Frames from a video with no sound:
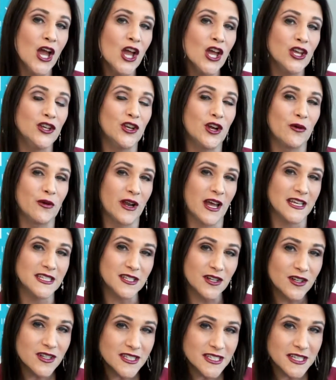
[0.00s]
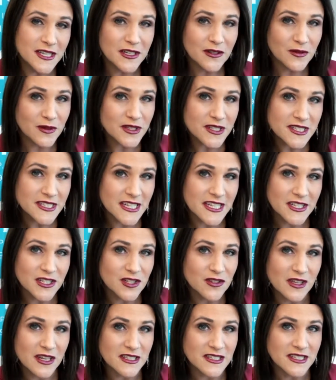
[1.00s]
You know, when I started selling real estate in
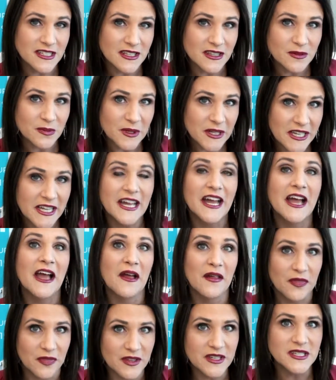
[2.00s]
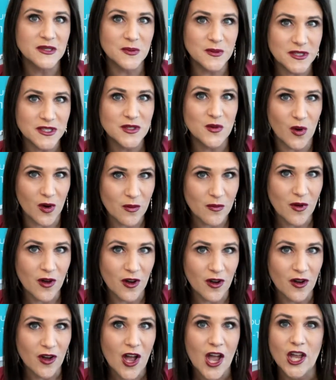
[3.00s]
2003, this was
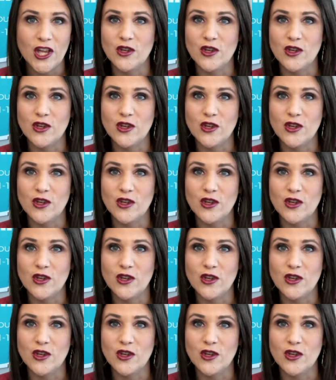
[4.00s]
normal.